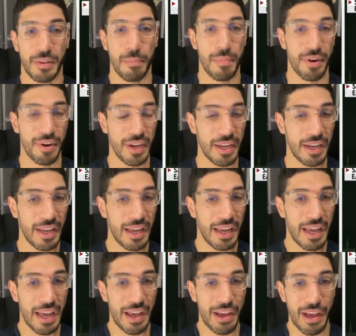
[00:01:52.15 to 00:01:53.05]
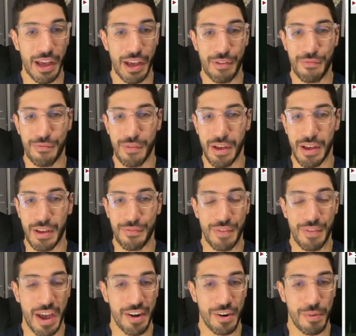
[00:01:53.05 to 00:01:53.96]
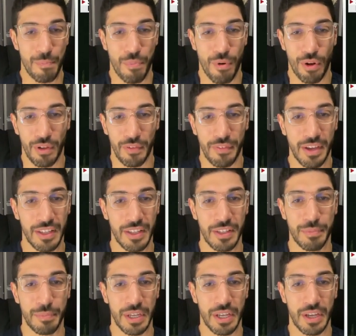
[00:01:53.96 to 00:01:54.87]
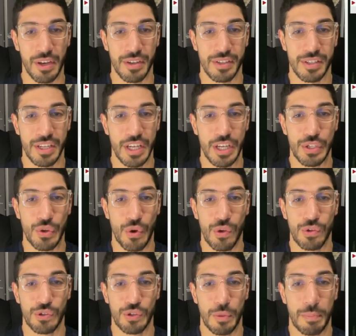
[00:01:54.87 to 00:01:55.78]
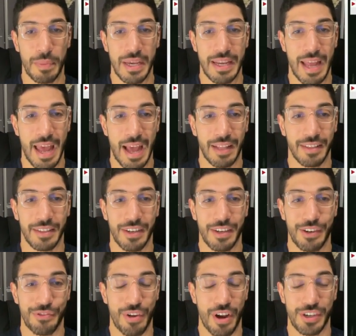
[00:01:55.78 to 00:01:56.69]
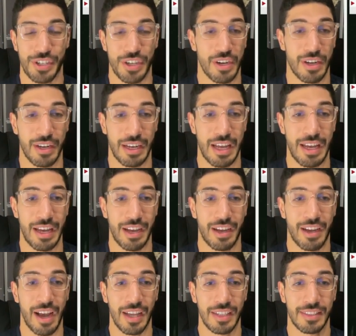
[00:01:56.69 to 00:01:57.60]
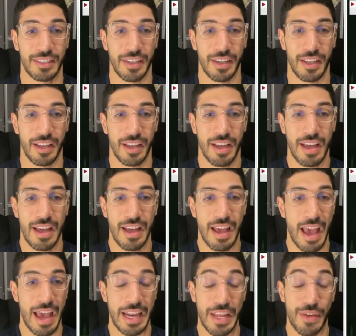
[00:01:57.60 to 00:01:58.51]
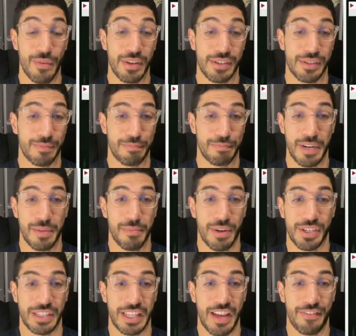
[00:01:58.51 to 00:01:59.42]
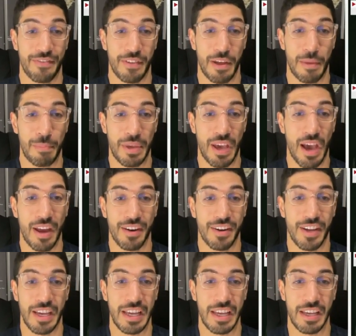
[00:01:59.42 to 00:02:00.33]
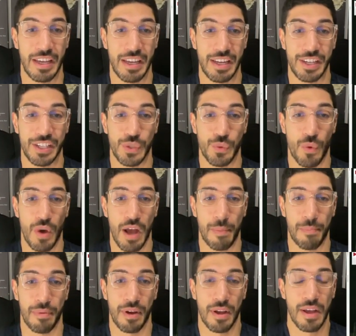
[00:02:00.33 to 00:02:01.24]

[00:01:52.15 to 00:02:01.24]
Marine veteran Paul Whelan, because he's also being held in Russian custody. And he was pretty much left behind in a swap.